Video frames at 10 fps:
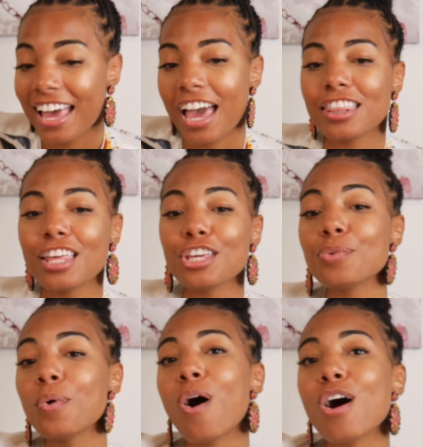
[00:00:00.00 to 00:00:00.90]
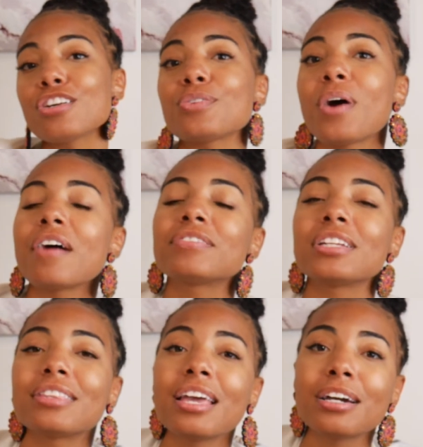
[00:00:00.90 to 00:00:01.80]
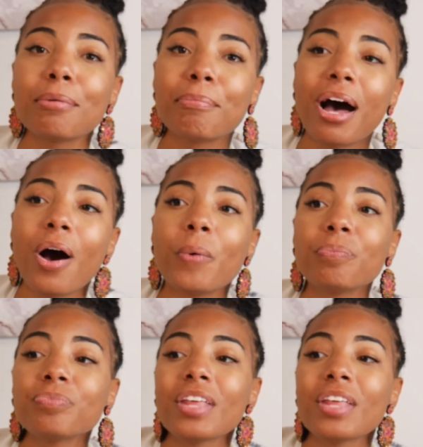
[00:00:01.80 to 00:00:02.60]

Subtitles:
And then you also have to think about